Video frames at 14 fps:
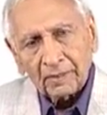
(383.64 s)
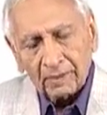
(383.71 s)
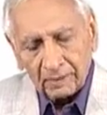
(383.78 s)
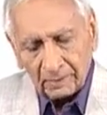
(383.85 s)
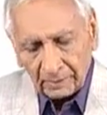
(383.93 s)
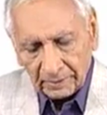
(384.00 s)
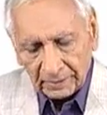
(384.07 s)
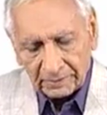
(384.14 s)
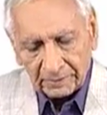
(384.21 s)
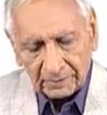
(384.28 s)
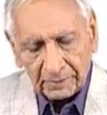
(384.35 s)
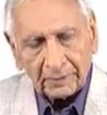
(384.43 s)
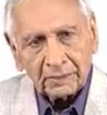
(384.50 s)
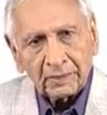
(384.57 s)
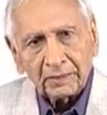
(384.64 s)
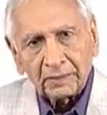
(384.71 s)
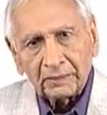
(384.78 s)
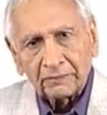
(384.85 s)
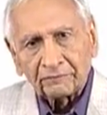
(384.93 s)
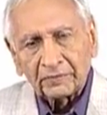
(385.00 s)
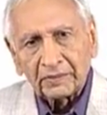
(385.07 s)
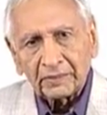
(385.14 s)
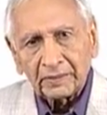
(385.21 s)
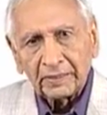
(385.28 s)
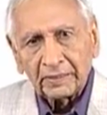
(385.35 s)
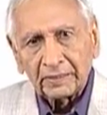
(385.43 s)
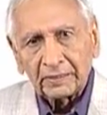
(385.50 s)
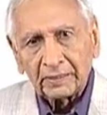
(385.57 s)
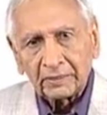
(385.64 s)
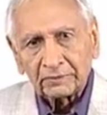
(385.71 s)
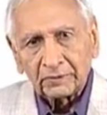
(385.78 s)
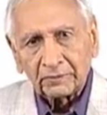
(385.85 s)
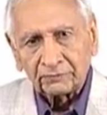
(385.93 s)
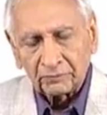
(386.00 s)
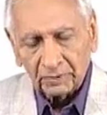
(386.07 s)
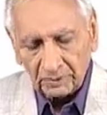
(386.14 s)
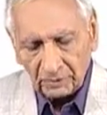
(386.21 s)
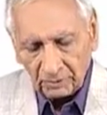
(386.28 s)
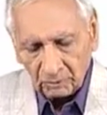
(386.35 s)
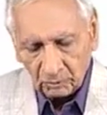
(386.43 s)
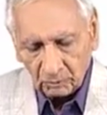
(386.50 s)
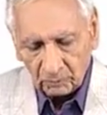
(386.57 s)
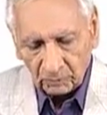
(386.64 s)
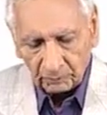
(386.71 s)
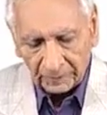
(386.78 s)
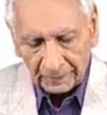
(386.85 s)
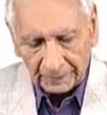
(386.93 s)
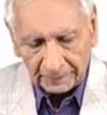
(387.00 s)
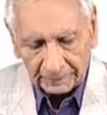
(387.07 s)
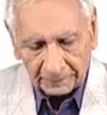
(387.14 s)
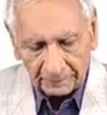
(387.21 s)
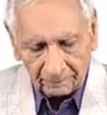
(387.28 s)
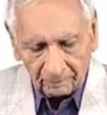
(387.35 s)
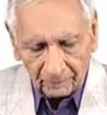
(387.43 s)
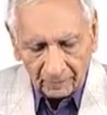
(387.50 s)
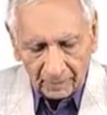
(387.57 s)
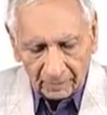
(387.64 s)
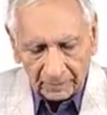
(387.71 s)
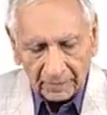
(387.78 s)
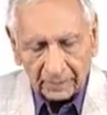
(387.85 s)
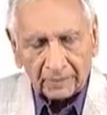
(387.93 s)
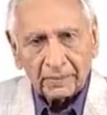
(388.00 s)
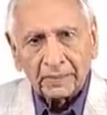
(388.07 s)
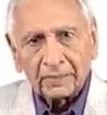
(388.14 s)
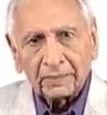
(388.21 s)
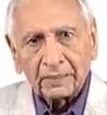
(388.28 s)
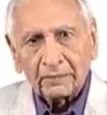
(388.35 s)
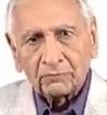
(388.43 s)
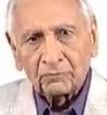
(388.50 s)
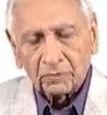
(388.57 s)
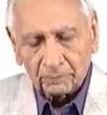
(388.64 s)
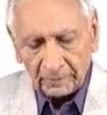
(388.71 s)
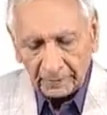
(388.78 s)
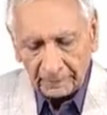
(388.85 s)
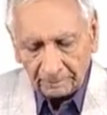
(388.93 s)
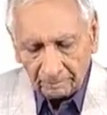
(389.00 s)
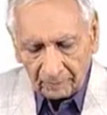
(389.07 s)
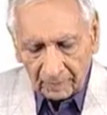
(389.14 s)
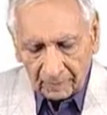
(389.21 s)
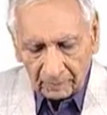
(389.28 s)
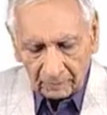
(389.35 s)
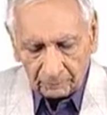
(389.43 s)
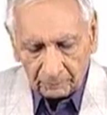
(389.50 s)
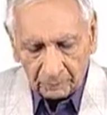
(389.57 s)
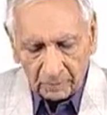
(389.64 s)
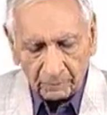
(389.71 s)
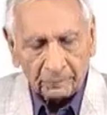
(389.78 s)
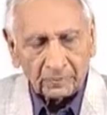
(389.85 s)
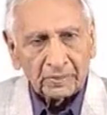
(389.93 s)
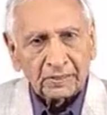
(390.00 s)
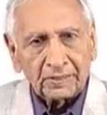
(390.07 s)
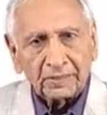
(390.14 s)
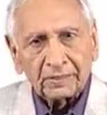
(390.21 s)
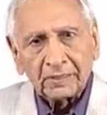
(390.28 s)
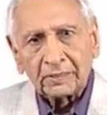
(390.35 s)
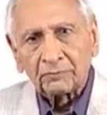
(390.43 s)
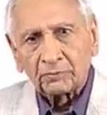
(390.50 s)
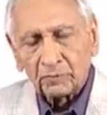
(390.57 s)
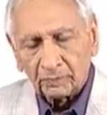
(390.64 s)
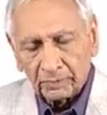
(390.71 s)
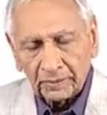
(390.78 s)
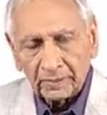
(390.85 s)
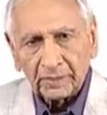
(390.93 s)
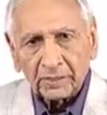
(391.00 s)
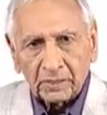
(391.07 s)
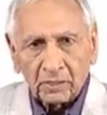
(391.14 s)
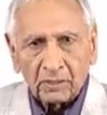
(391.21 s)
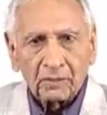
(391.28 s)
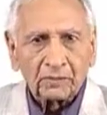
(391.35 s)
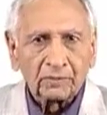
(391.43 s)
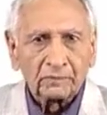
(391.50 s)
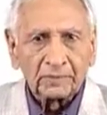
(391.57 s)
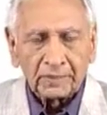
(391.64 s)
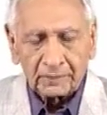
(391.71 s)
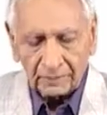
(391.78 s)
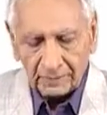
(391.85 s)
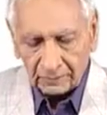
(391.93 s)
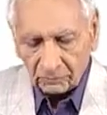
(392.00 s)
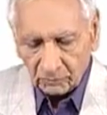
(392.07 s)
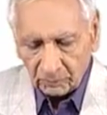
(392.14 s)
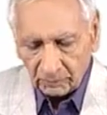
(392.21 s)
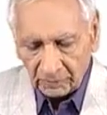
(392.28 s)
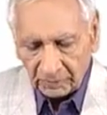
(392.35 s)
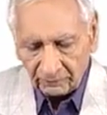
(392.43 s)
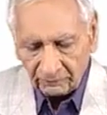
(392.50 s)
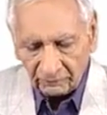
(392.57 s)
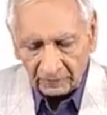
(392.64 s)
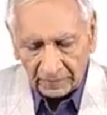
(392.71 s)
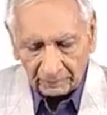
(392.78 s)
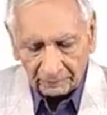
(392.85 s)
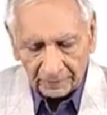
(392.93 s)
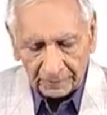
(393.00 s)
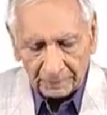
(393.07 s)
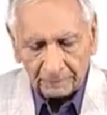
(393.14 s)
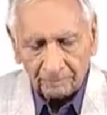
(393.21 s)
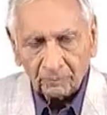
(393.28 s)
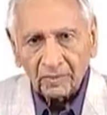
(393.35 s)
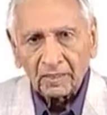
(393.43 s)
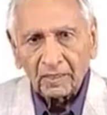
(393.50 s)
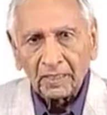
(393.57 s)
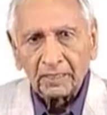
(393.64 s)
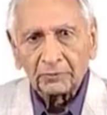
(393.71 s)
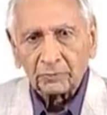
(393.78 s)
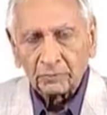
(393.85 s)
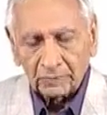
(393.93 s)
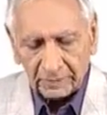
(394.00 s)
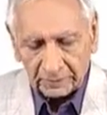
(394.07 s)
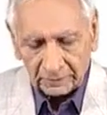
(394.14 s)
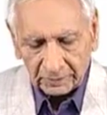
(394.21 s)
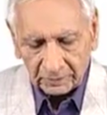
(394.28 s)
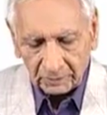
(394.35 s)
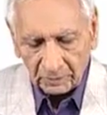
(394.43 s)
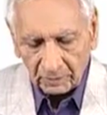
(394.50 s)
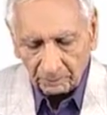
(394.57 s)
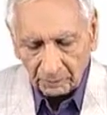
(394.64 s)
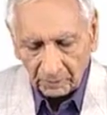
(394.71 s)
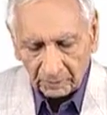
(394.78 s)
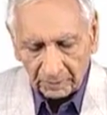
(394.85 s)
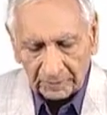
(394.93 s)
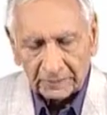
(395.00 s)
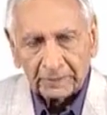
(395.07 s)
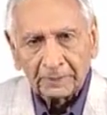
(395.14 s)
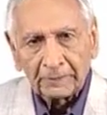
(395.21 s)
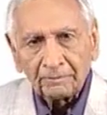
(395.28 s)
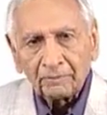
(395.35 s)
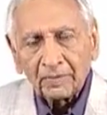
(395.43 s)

let's say different areas of the human beings. That area could be property, that could be the economy, that could be the family, the education, the polity.